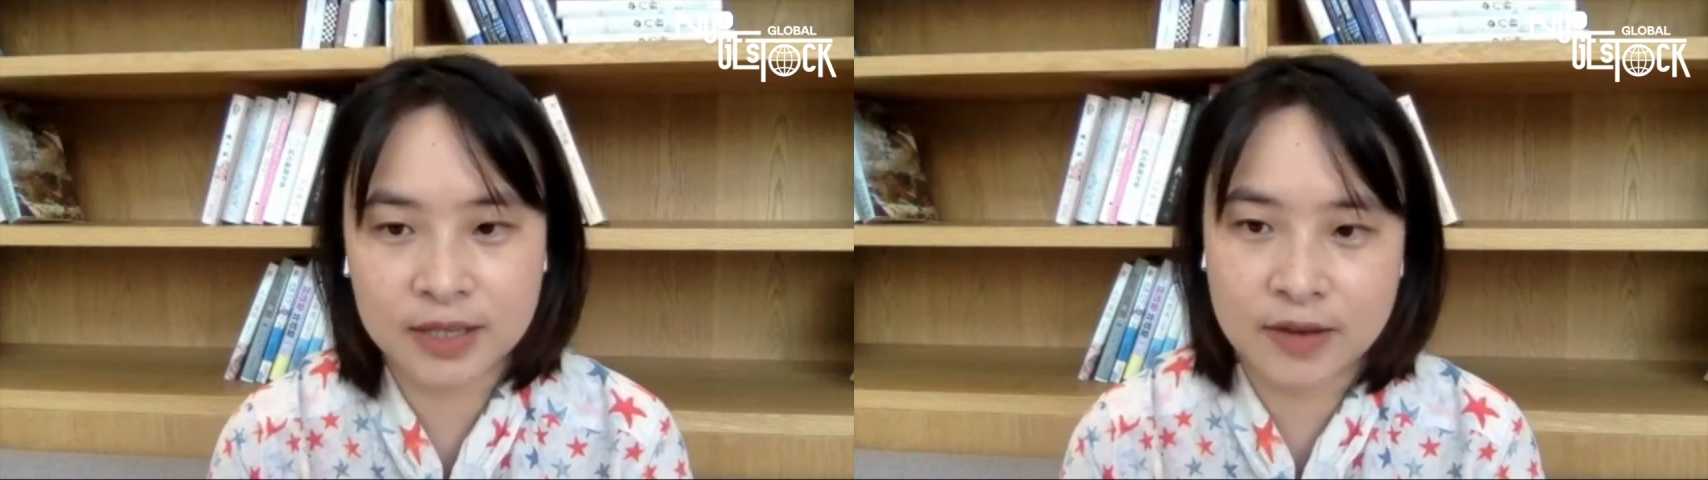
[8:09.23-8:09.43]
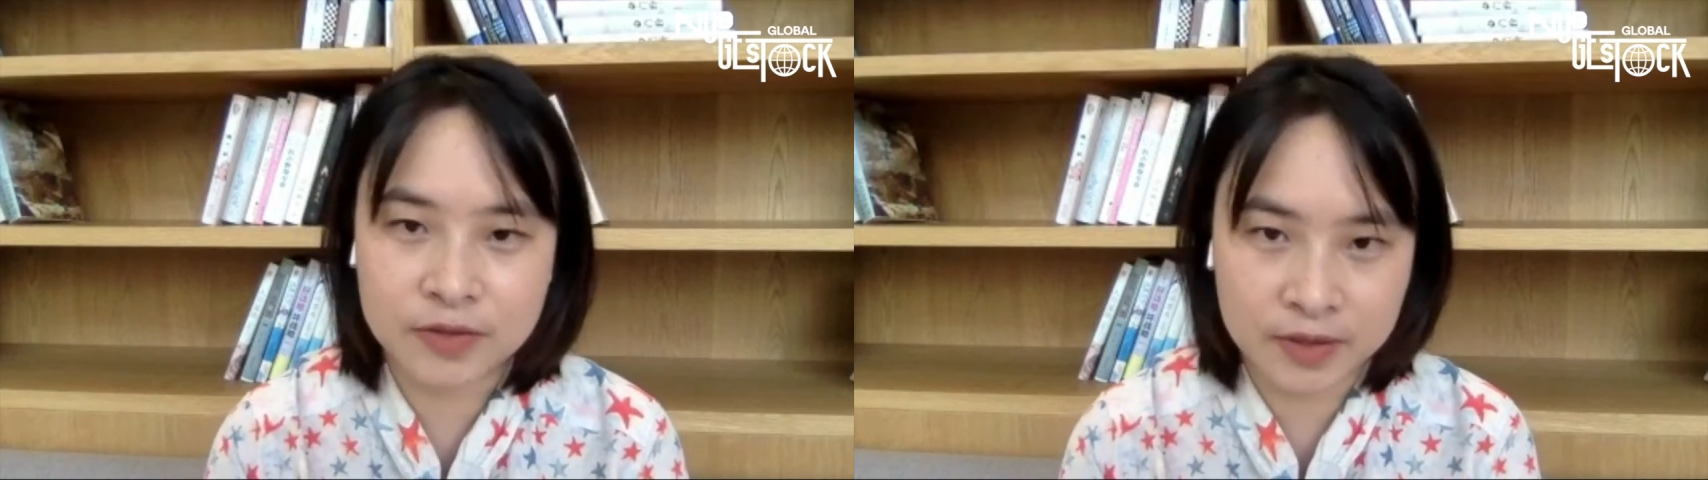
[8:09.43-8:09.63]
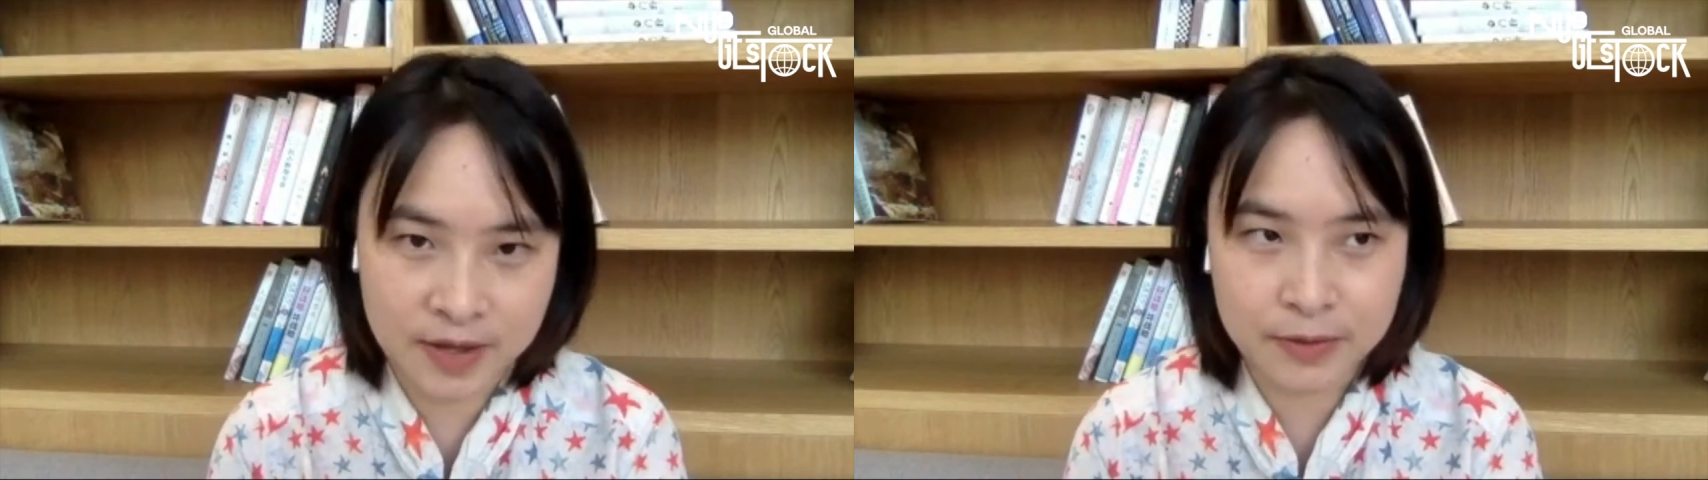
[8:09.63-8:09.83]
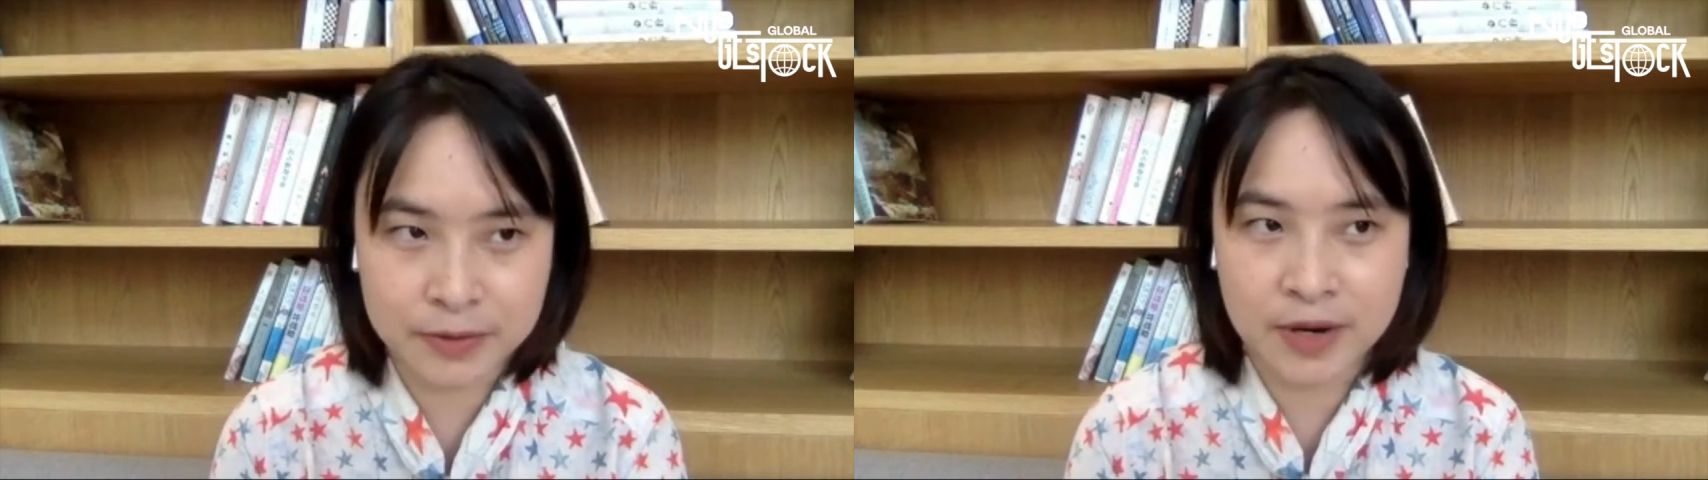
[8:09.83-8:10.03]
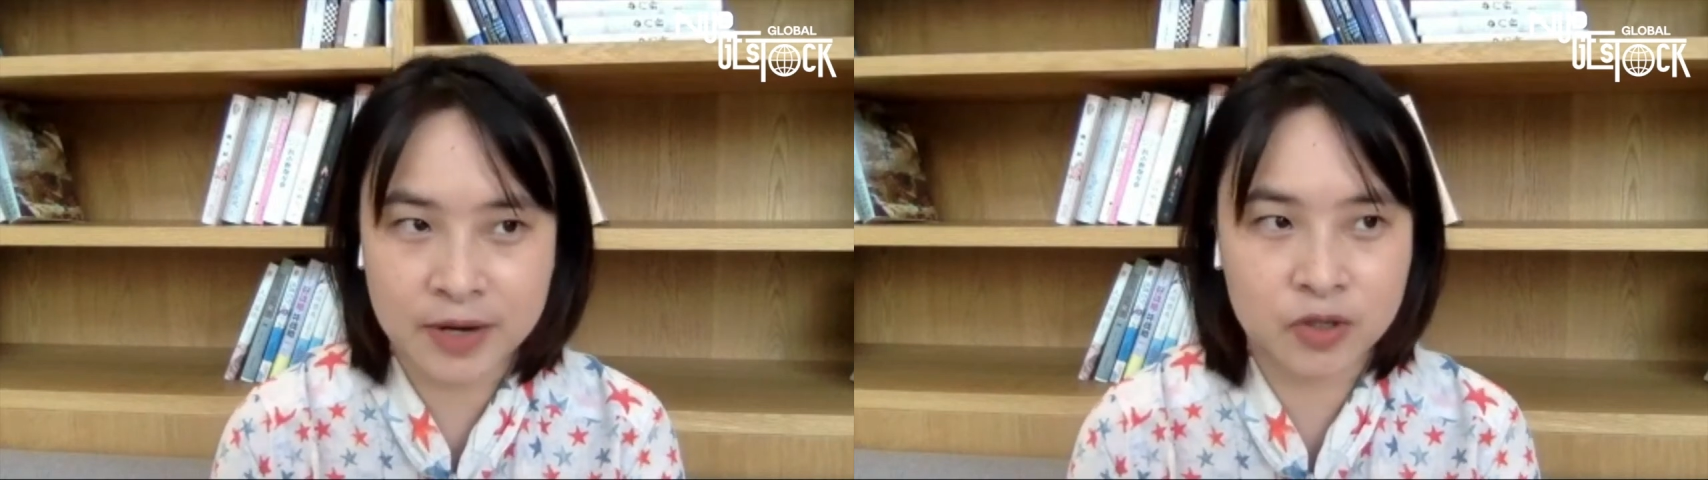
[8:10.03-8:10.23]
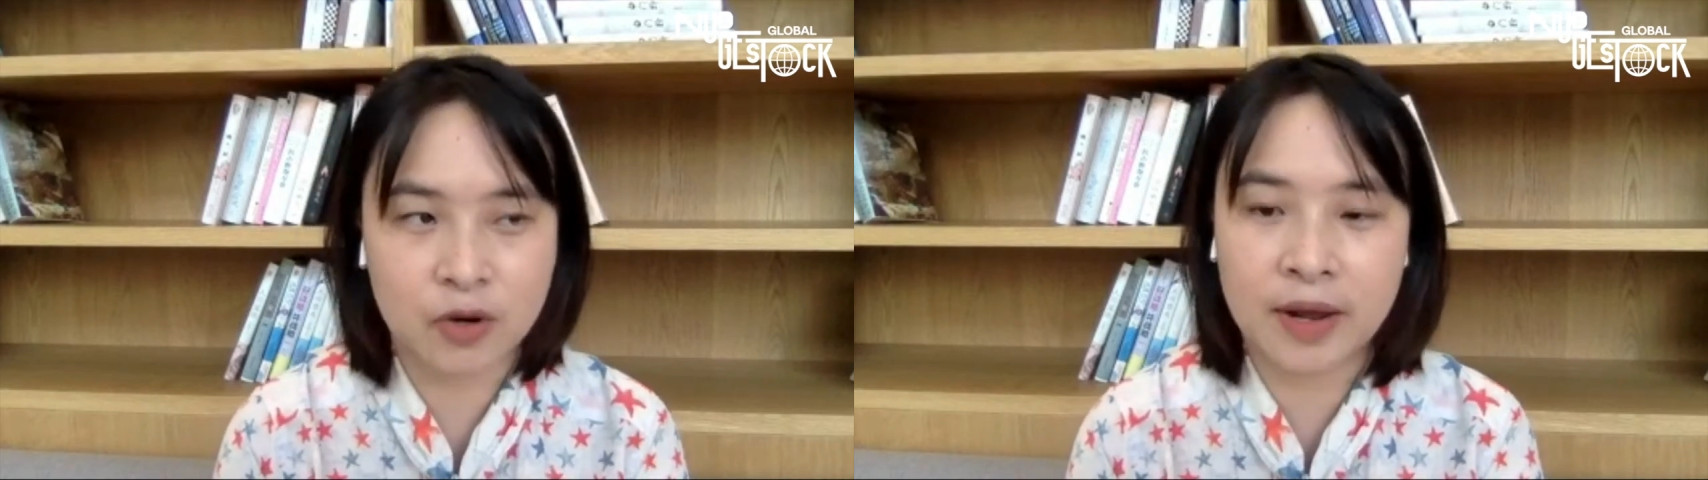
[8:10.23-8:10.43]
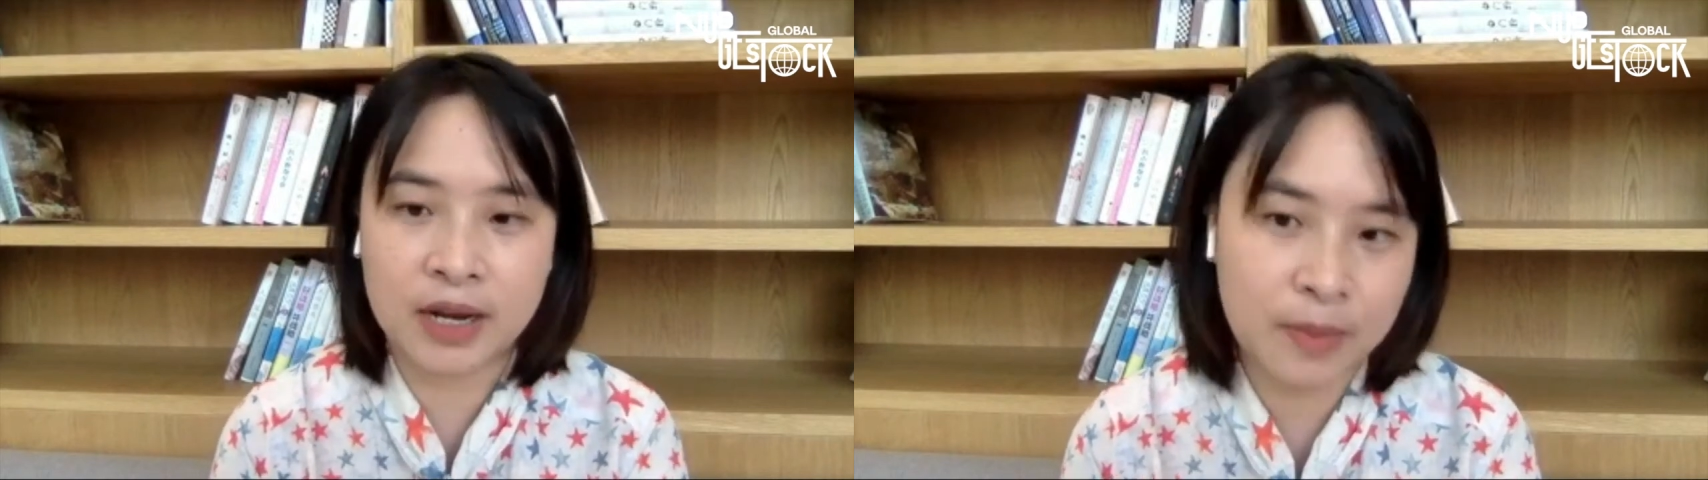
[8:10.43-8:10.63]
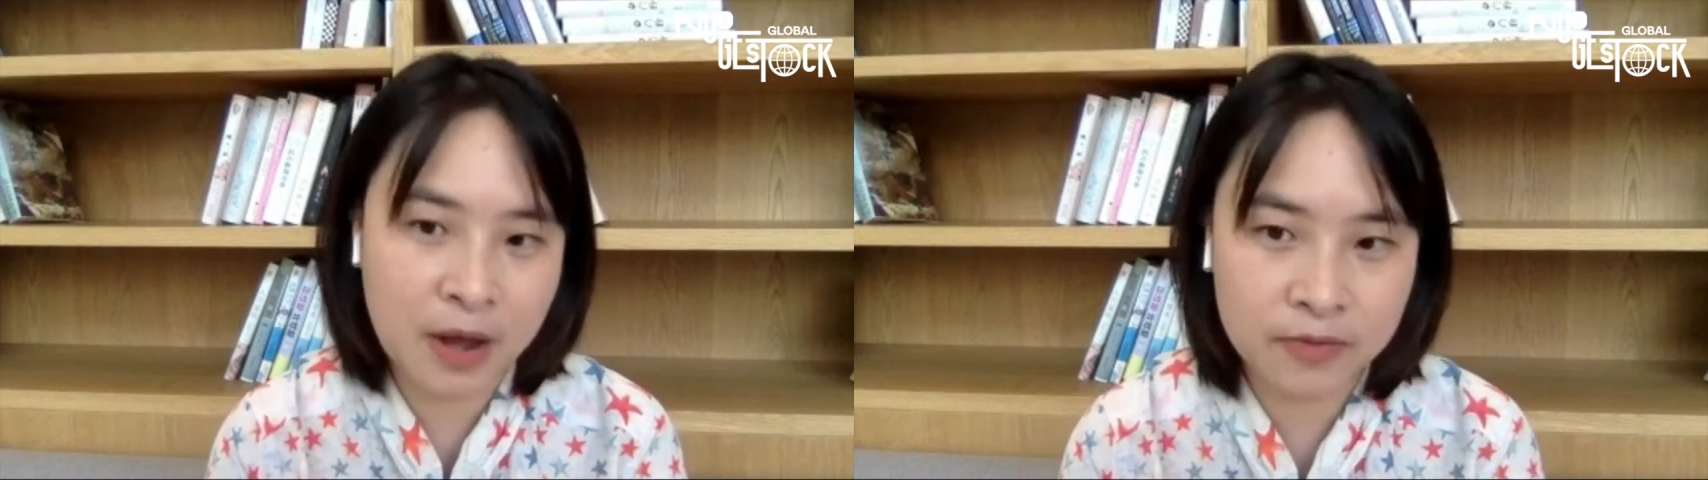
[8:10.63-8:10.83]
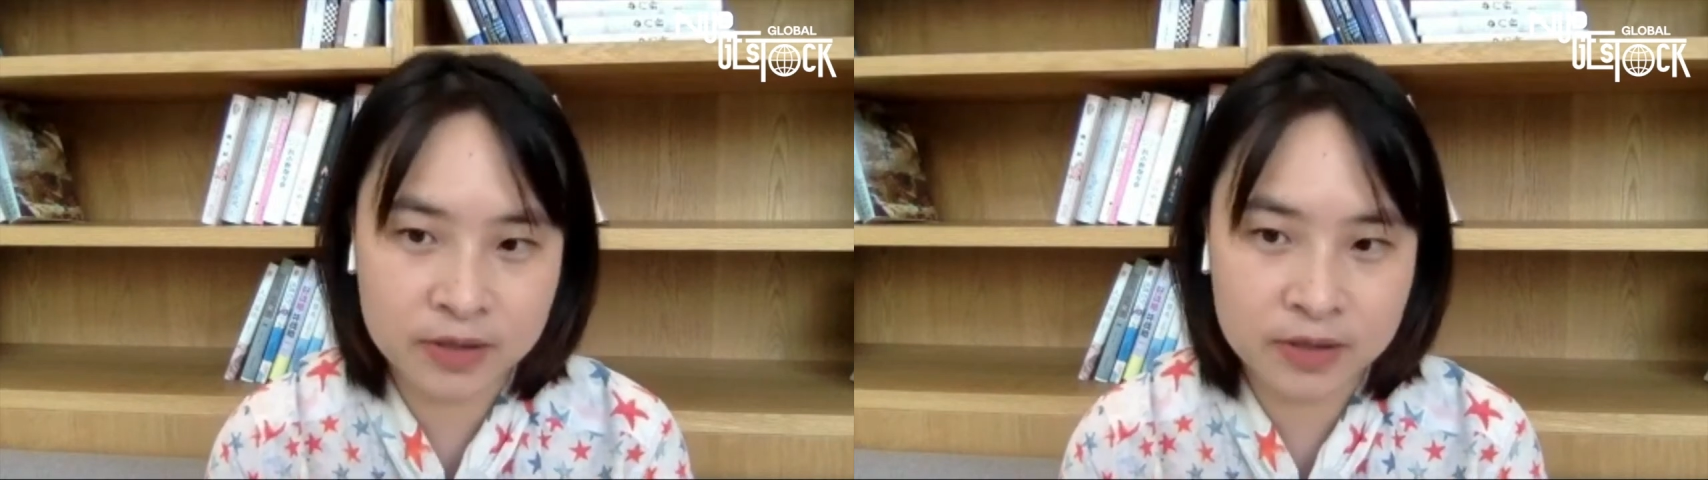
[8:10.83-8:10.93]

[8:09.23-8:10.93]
get together and talking about